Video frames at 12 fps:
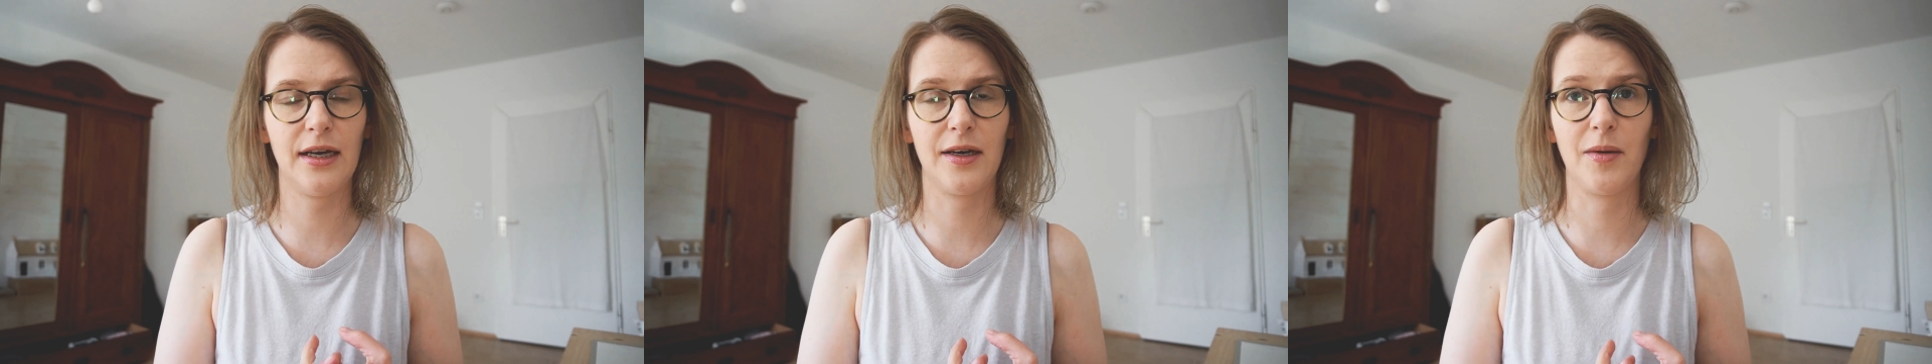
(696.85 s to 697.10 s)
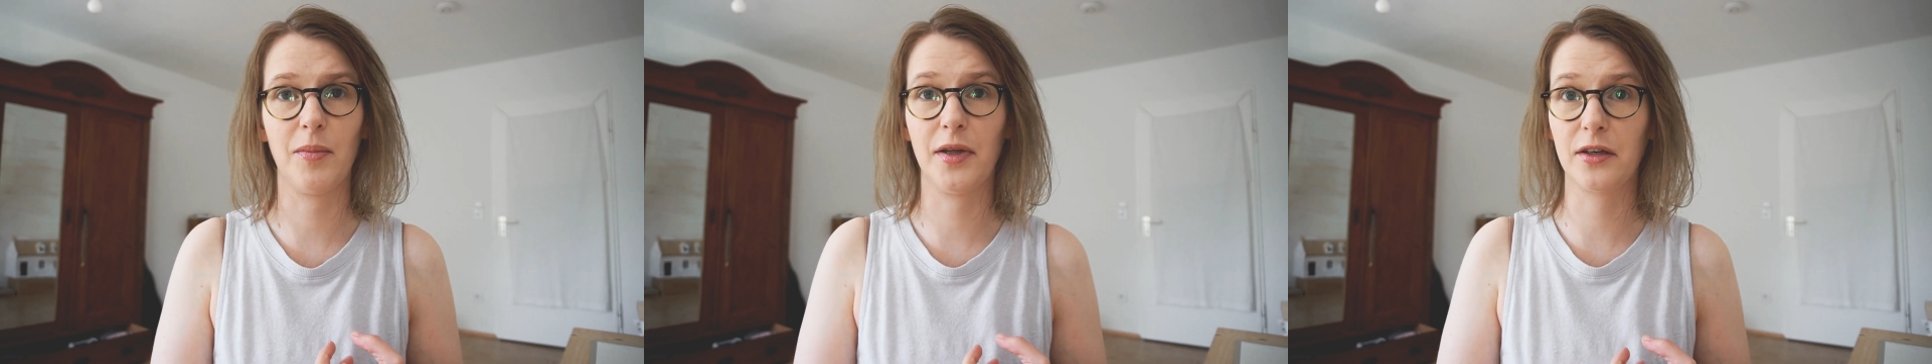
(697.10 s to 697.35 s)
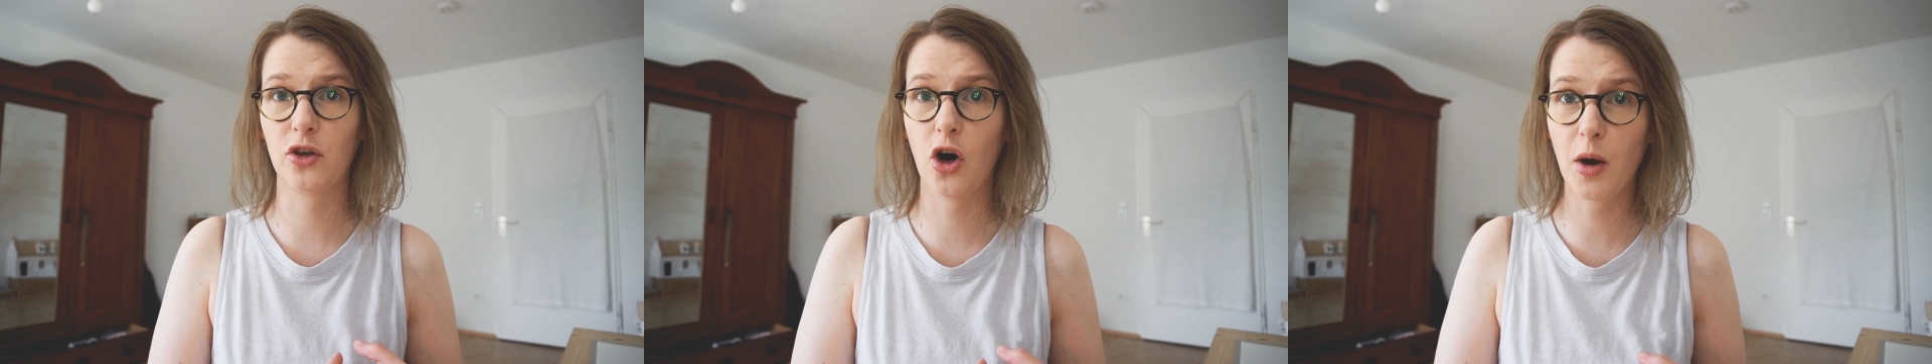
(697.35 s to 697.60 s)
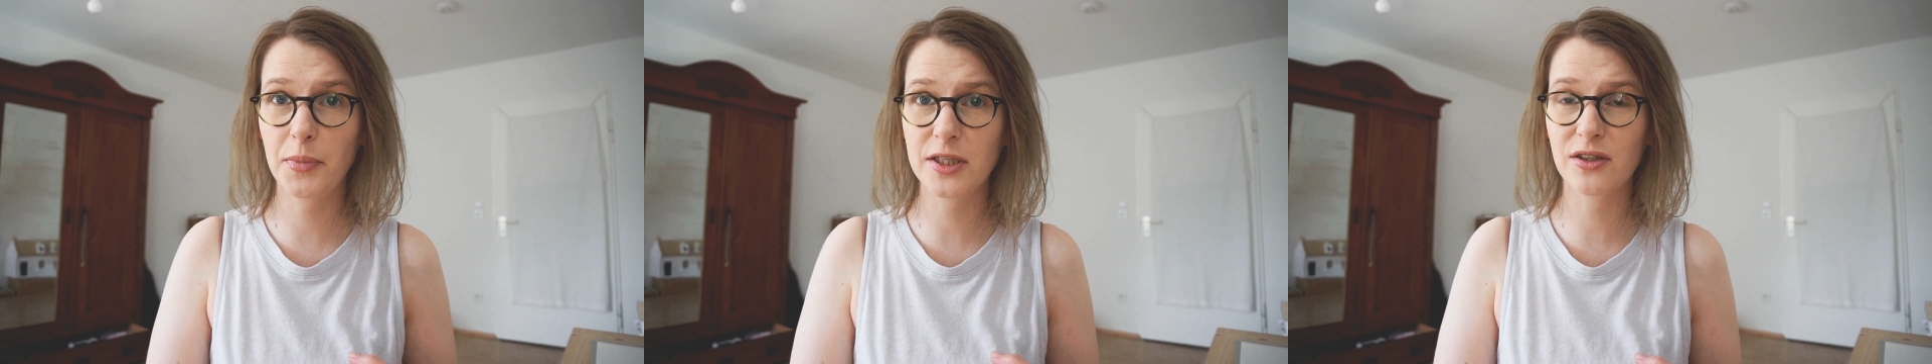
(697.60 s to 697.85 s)
and
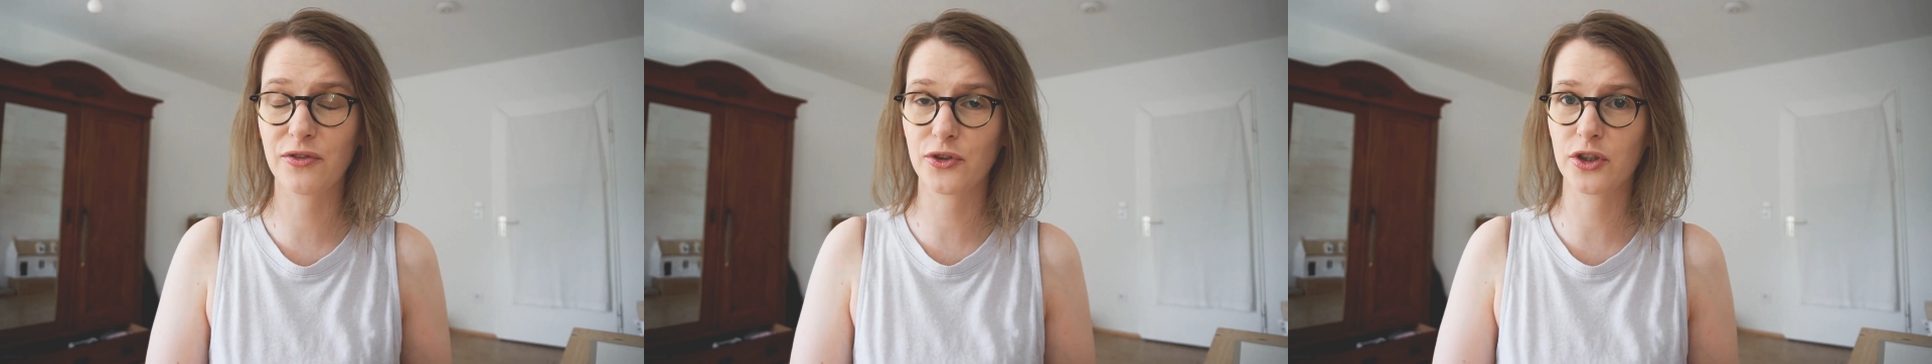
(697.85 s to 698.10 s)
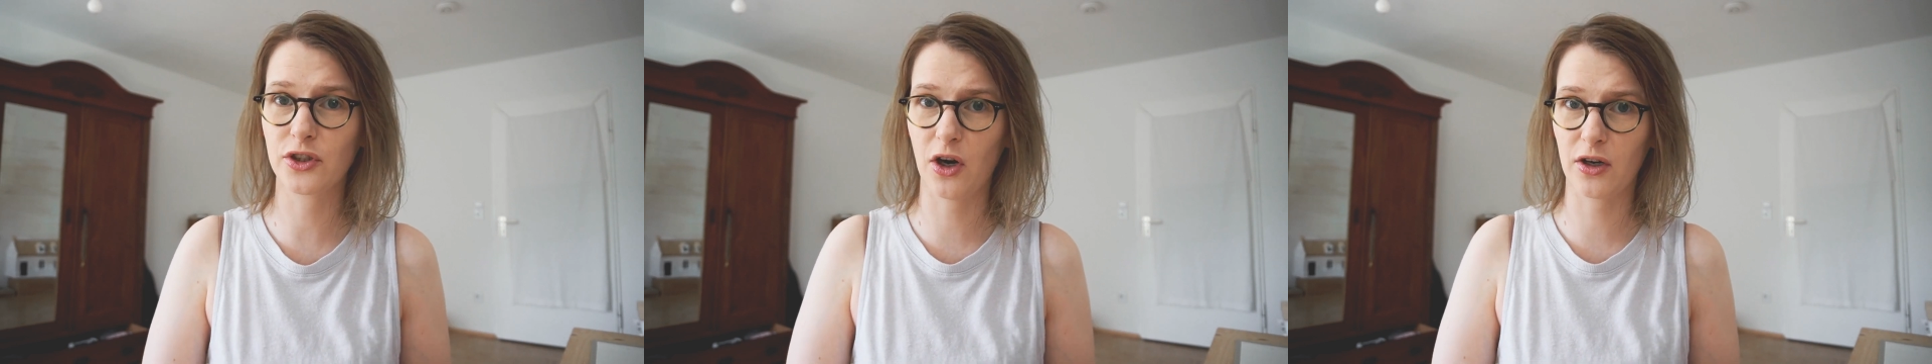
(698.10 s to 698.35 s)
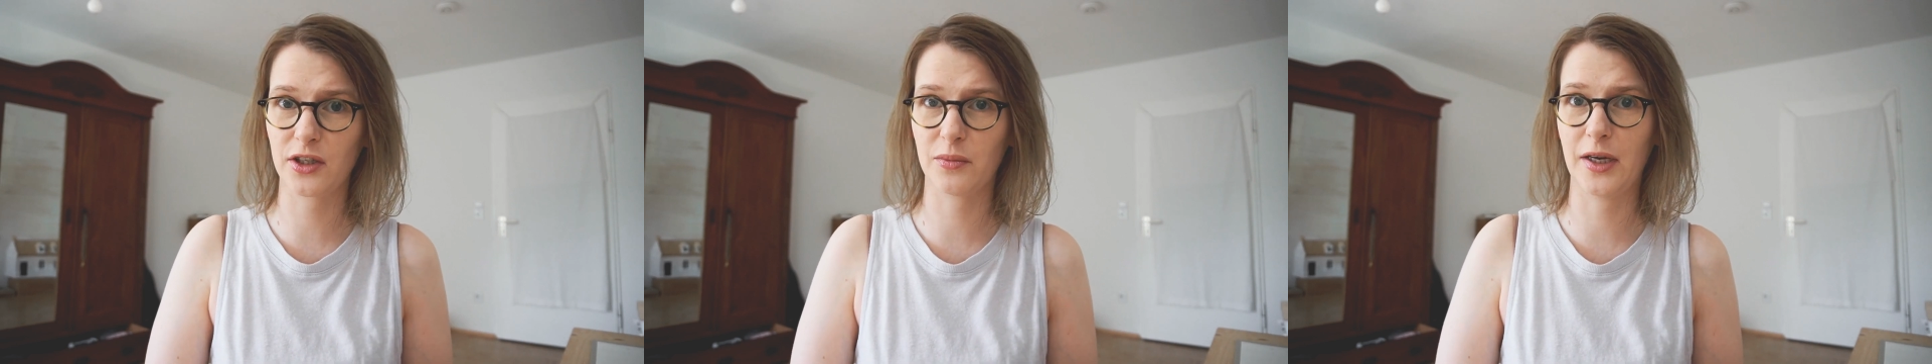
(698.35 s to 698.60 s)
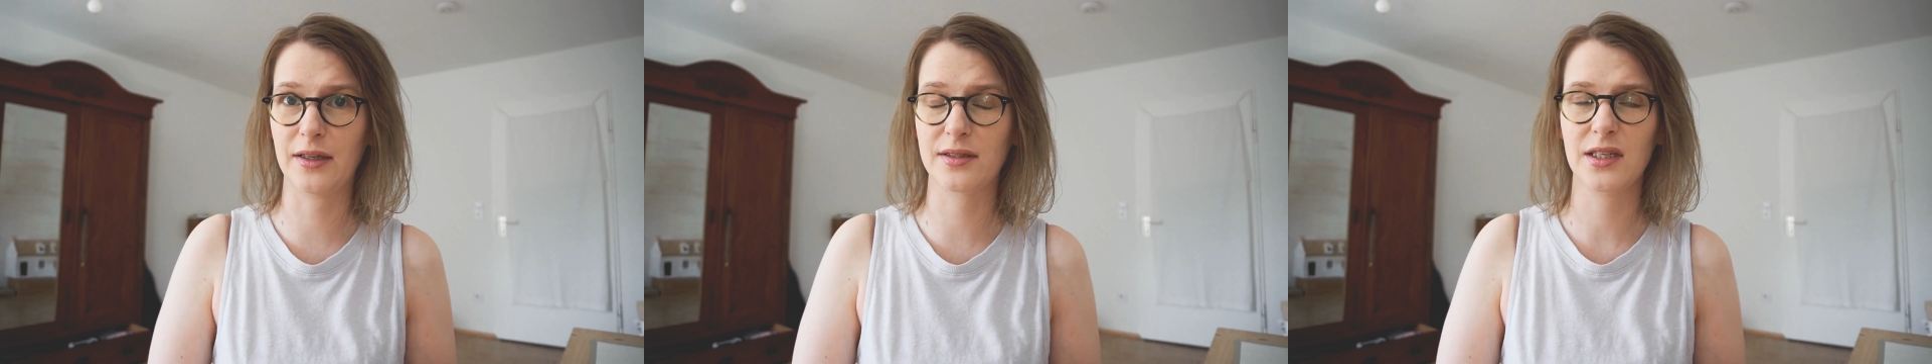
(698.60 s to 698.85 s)
copies of your
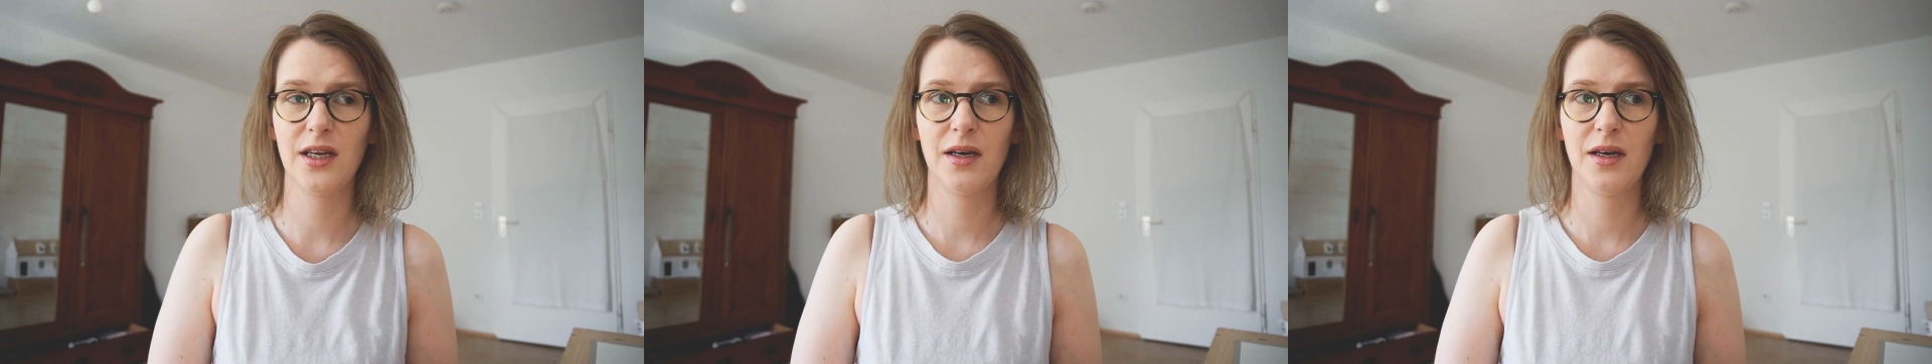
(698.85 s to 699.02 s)
documents